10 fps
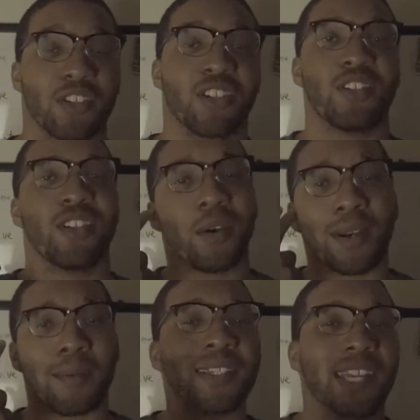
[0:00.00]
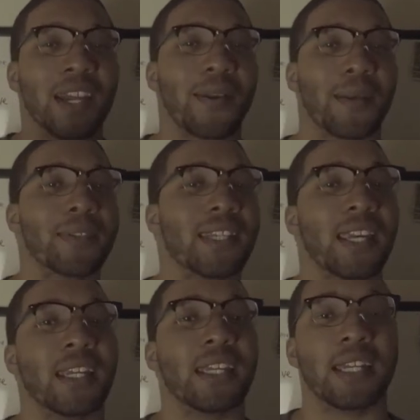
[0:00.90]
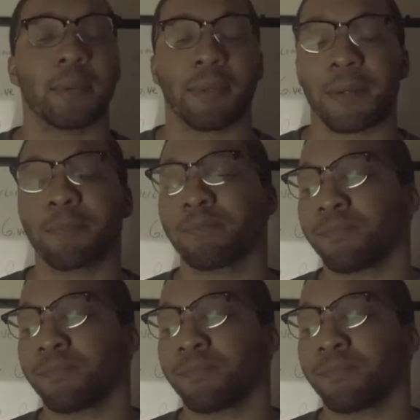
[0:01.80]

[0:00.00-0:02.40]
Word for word: so you know what I'm saying when I'm saying it, you know what I mean?